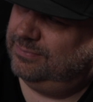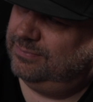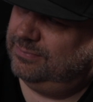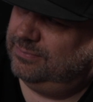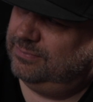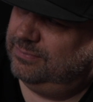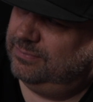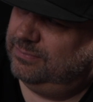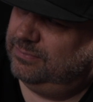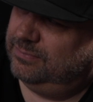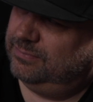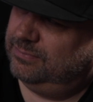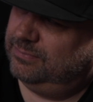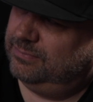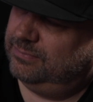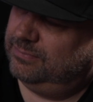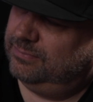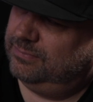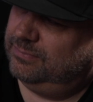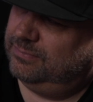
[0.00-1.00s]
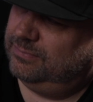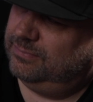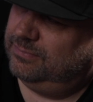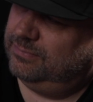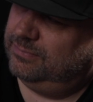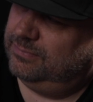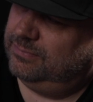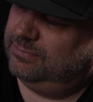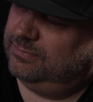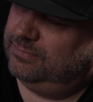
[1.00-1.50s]

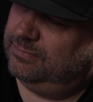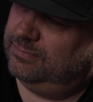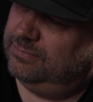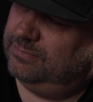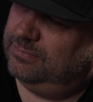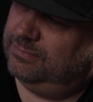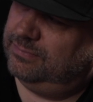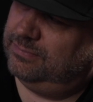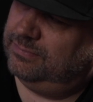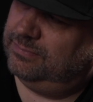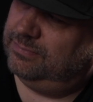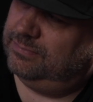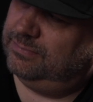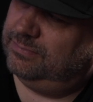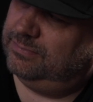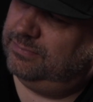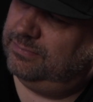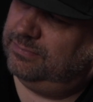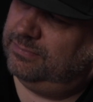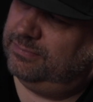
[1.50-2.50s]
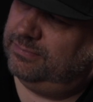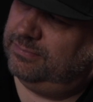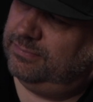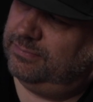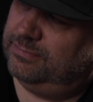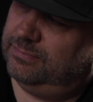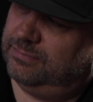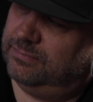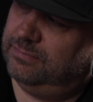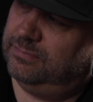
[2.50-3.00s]

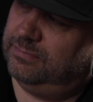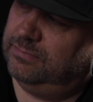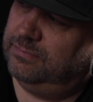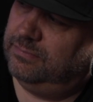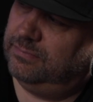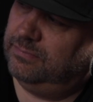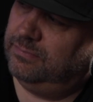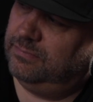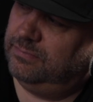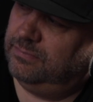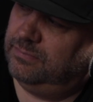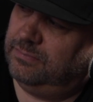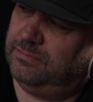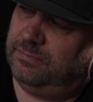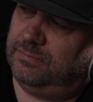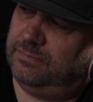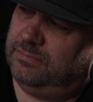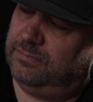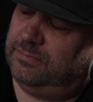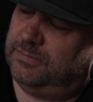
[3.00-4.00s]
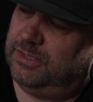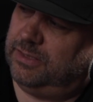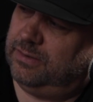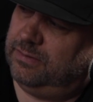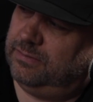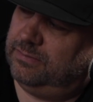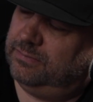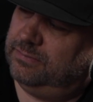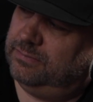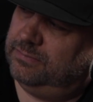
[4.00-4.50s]

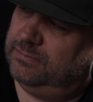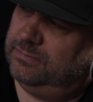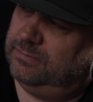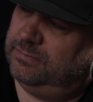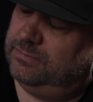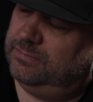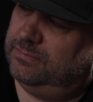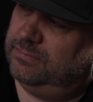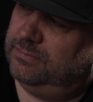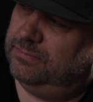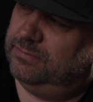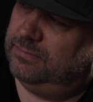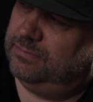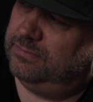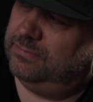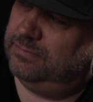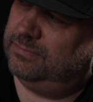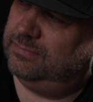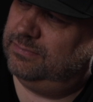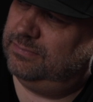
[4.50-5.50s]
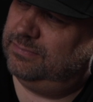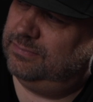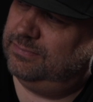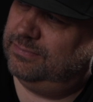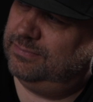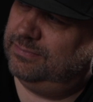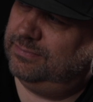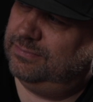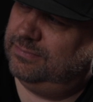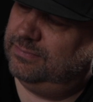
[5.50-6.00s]
[no speech]